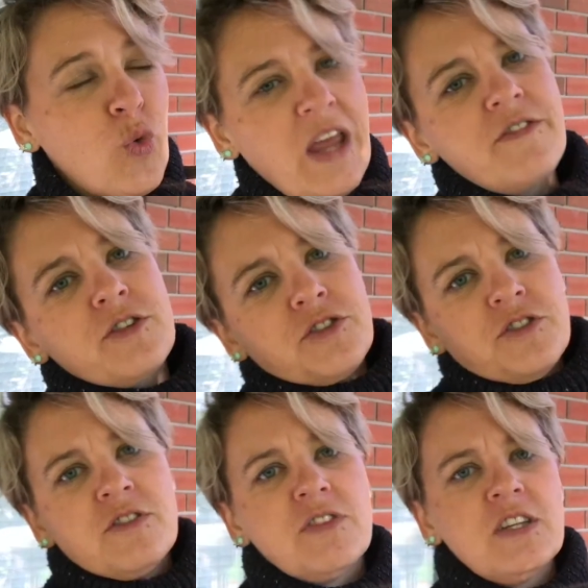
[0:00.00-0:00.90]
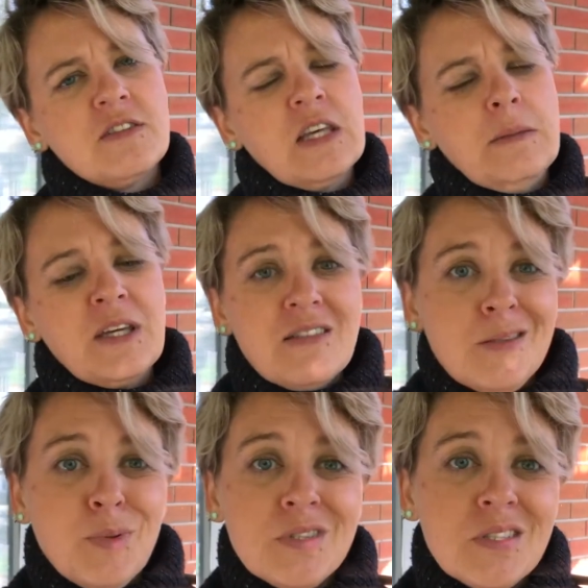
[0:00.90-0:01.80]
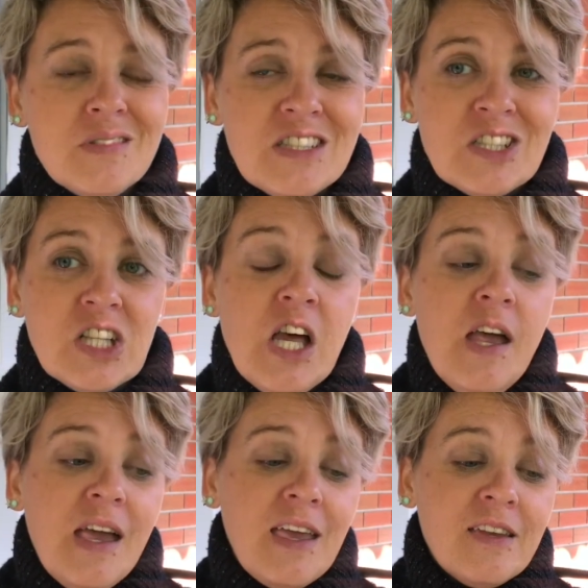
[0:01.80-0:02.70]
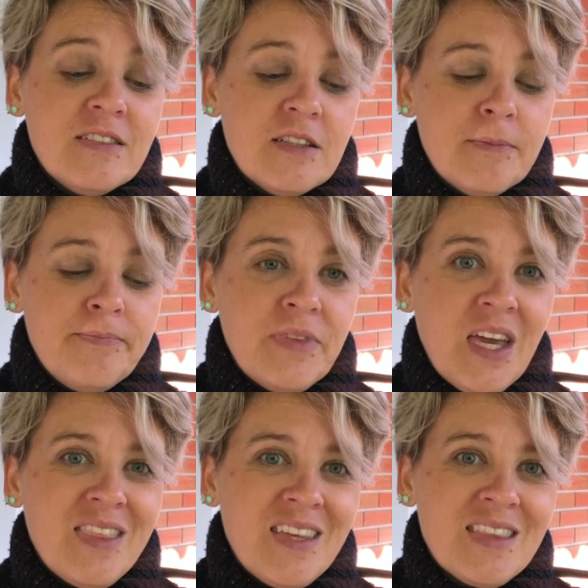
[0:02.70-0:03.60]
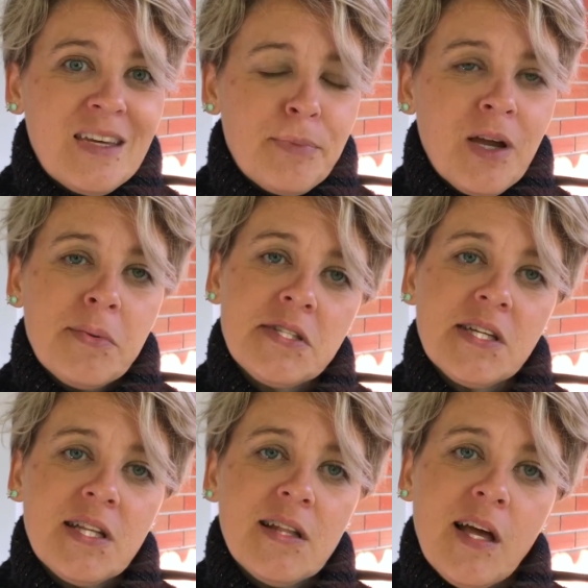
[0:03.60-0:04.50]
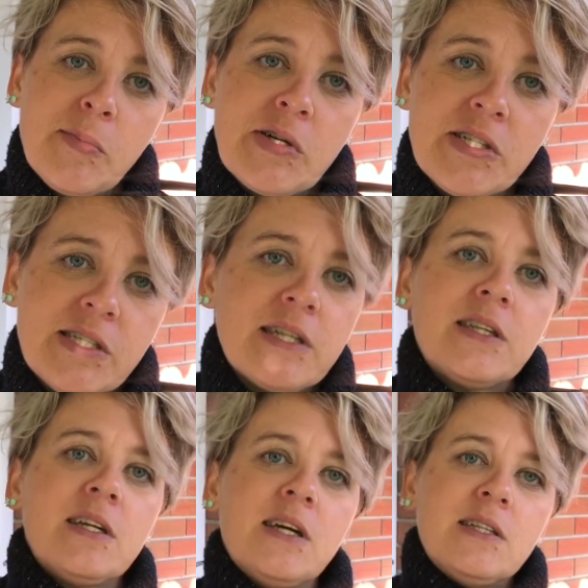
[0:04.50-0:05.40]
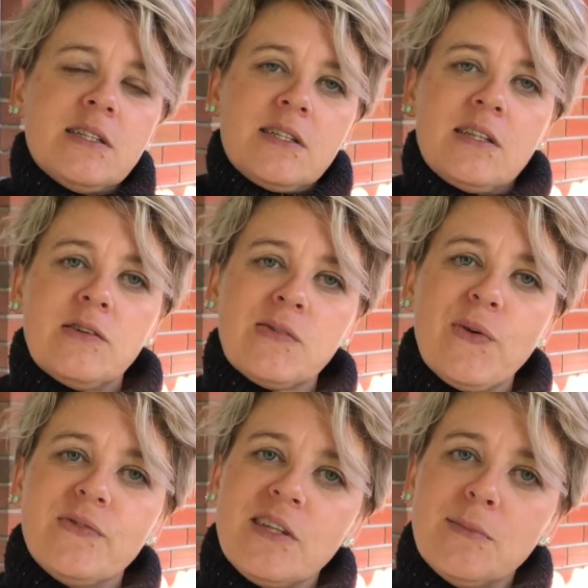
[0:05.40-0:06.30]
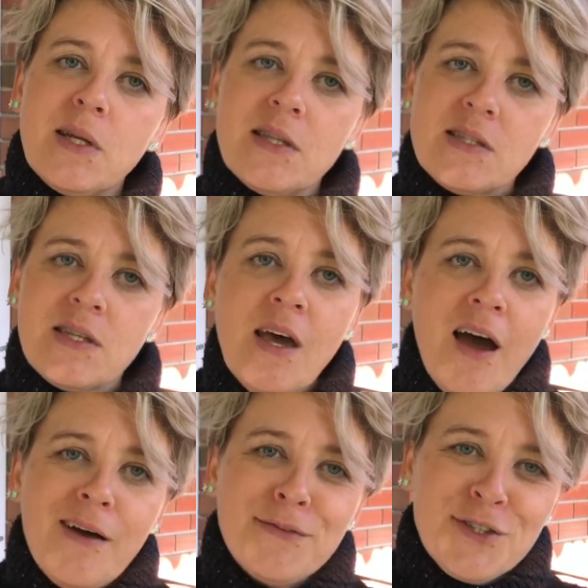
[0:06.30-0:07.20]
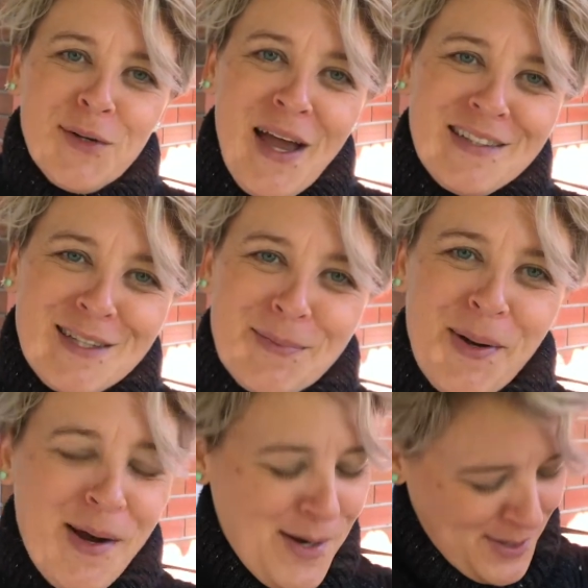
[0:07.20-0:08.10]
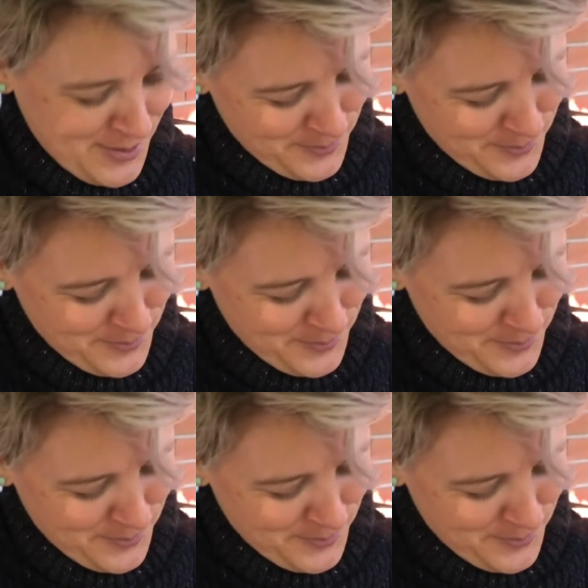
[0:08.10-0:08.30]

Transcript: versions of these, because the books are original, and I think they probably tell a lot more detail than I did in those 15 minutes of Jurassic Park.